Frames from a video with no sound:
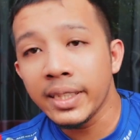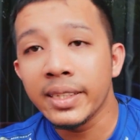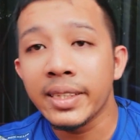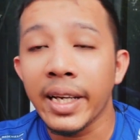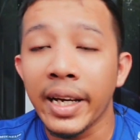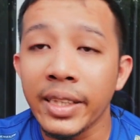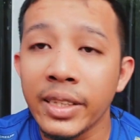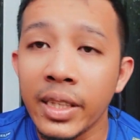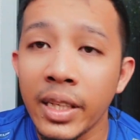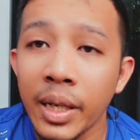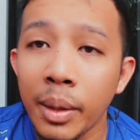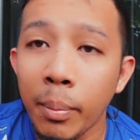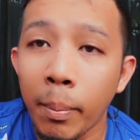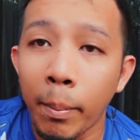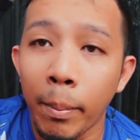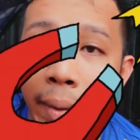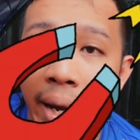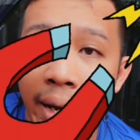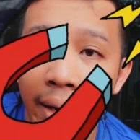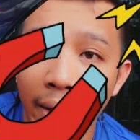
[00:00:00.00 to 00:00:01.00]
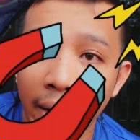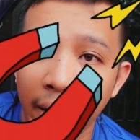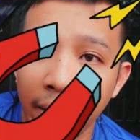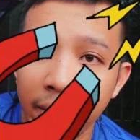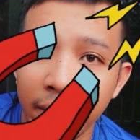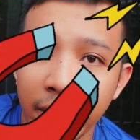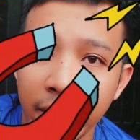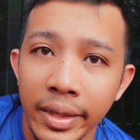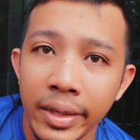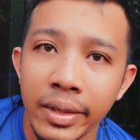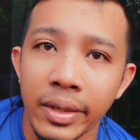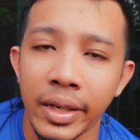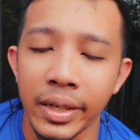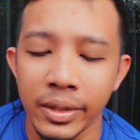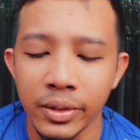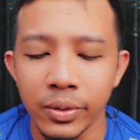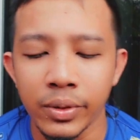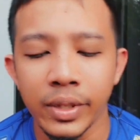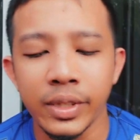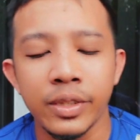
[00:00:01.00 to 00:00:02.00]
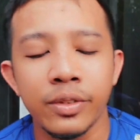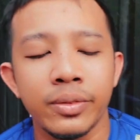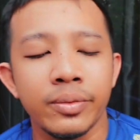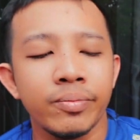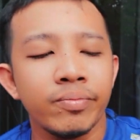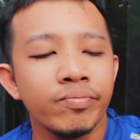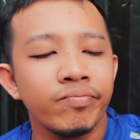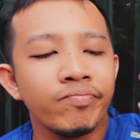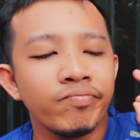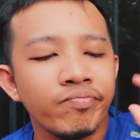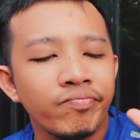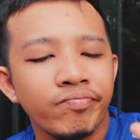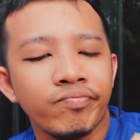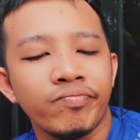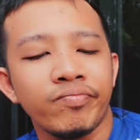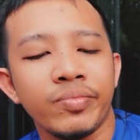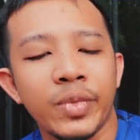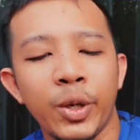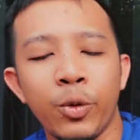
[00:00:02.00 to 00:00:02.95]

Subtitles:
is actually magnetic, right? So it